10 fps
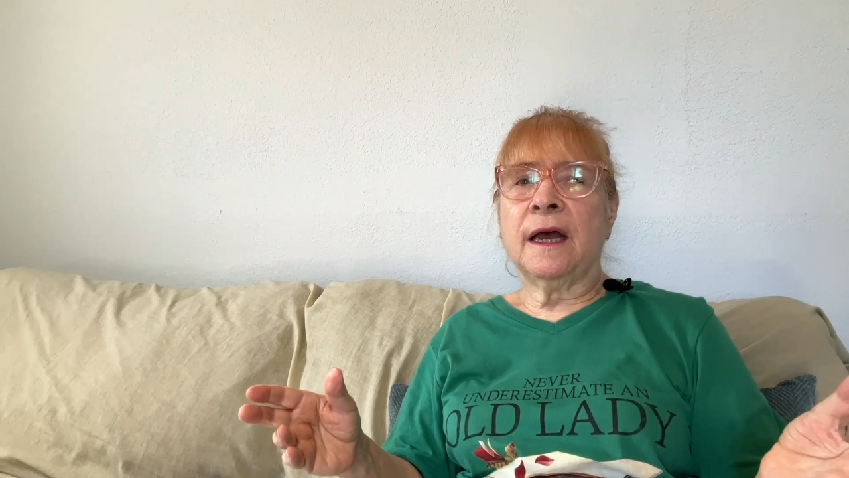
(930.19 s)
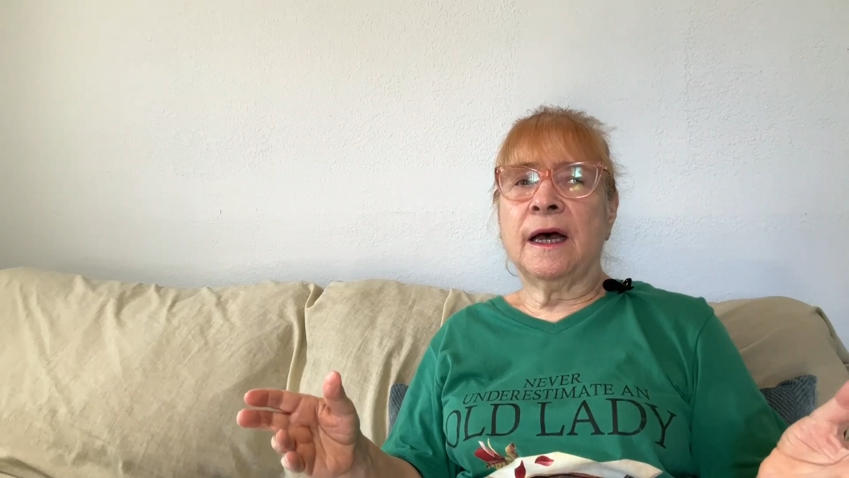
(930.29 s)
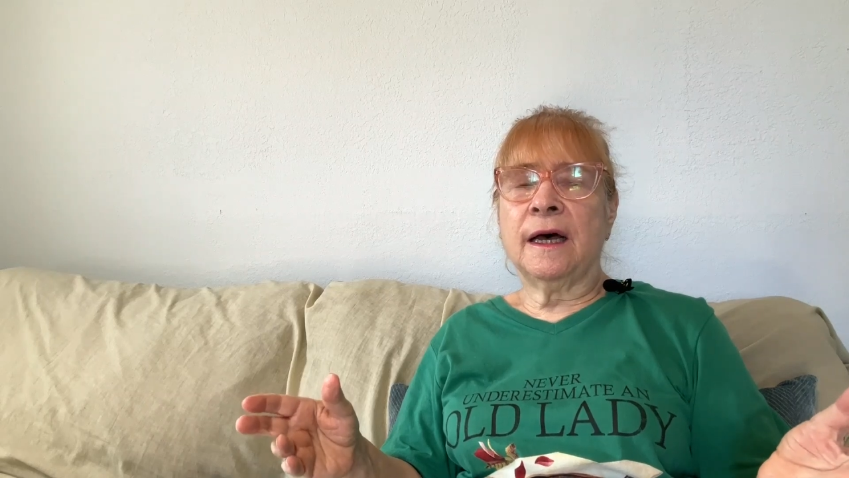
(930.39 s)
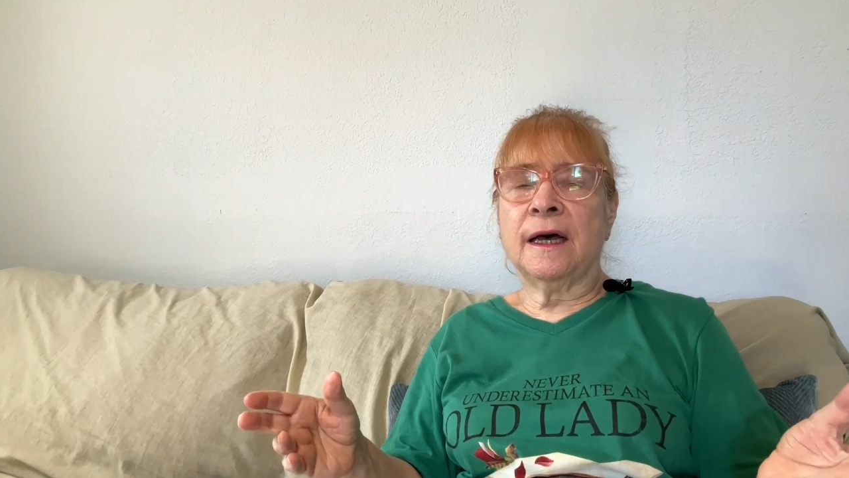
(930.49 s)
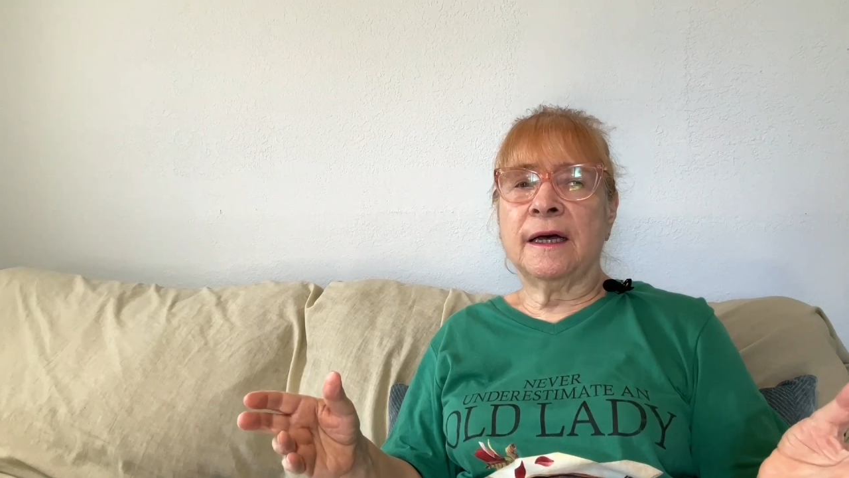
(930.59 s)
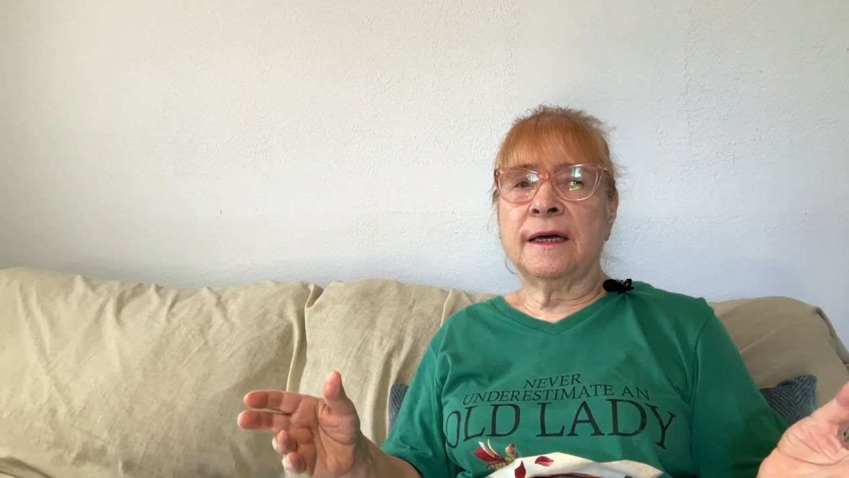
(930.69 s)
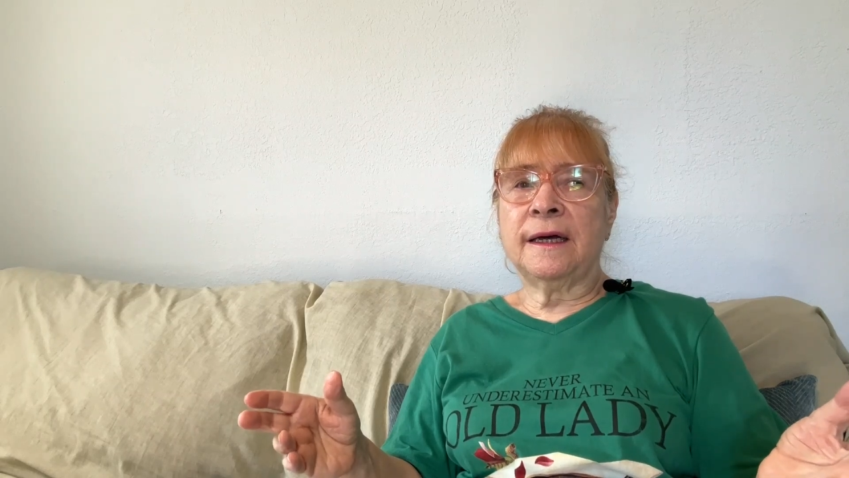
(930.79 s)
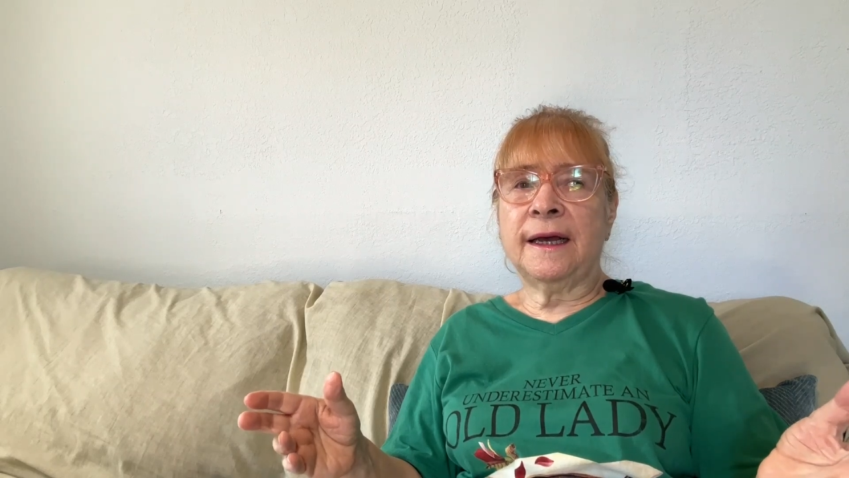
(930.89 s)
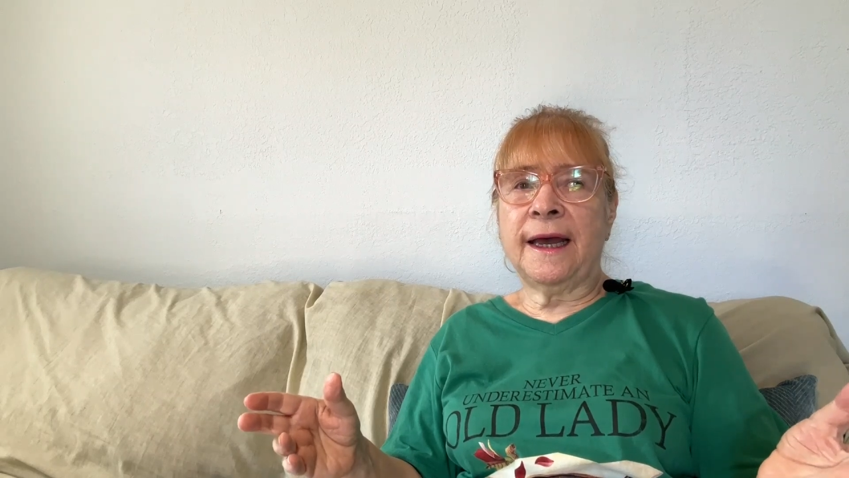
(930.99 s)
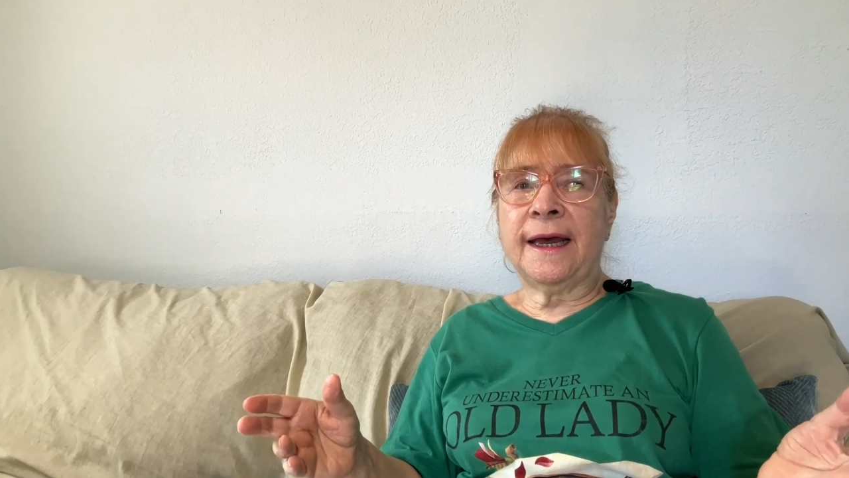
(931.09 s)

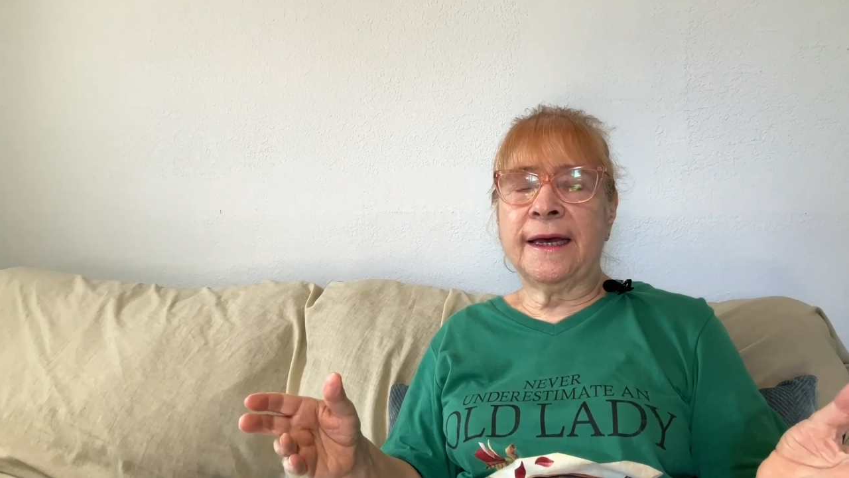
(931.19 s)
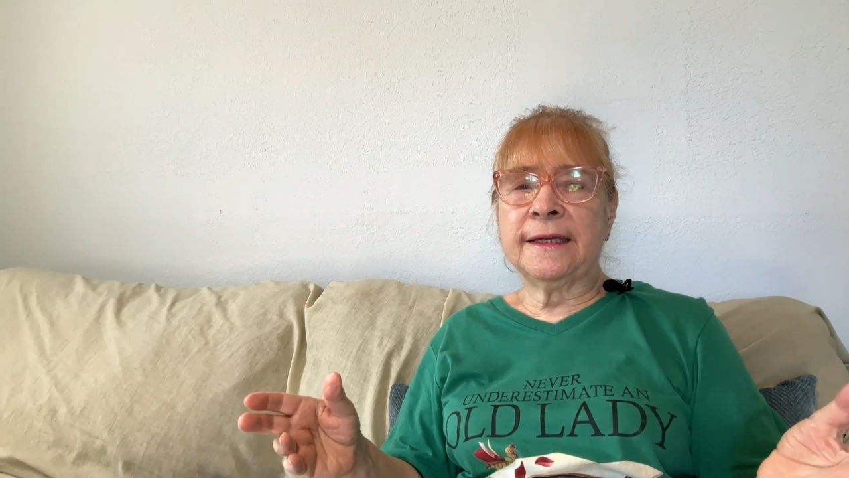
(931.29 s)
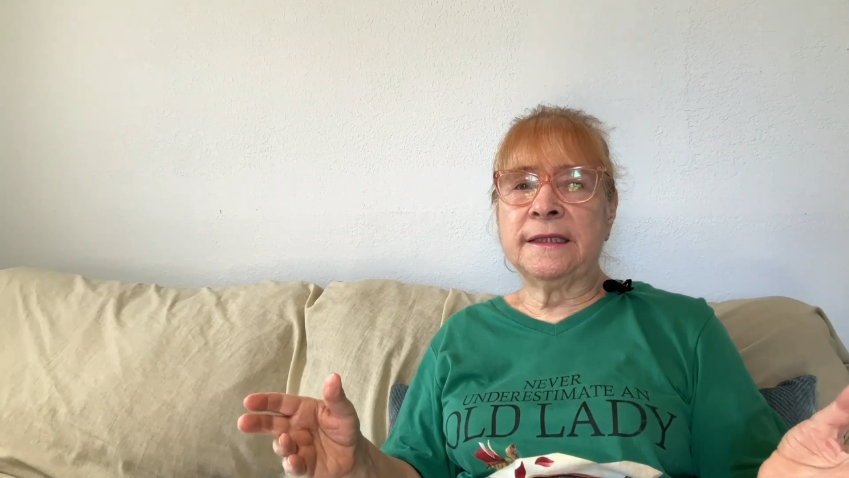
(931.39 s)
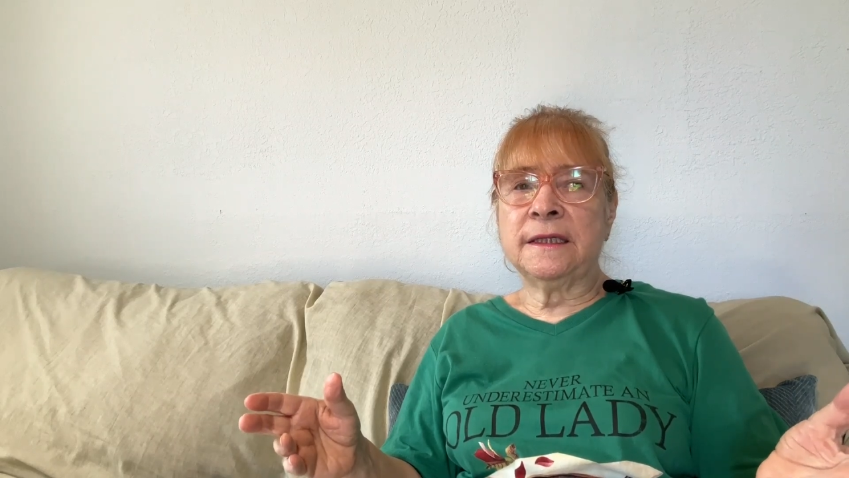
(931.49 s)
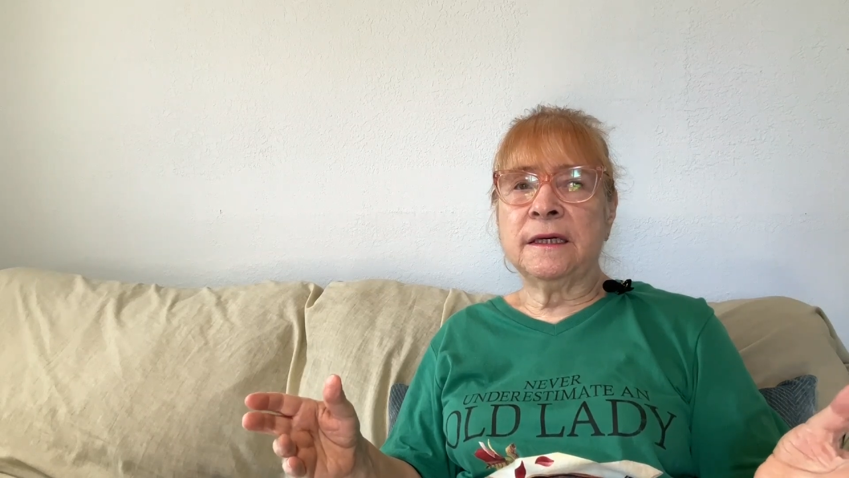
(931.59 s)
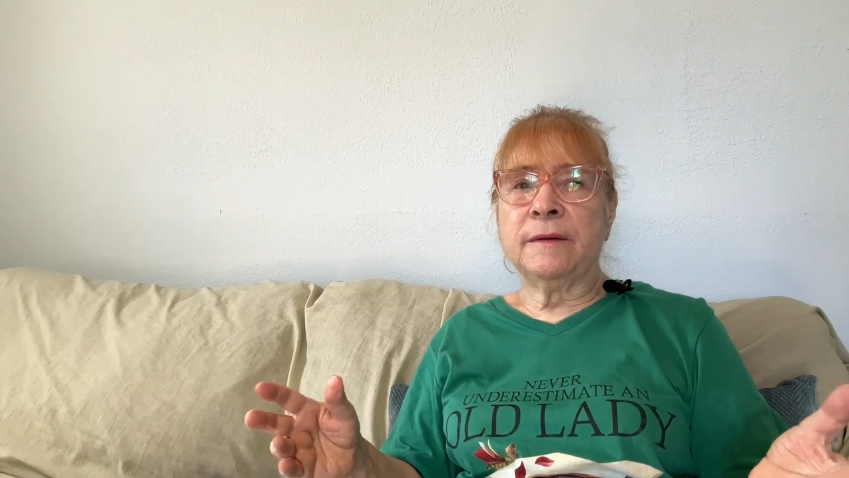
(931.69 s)
And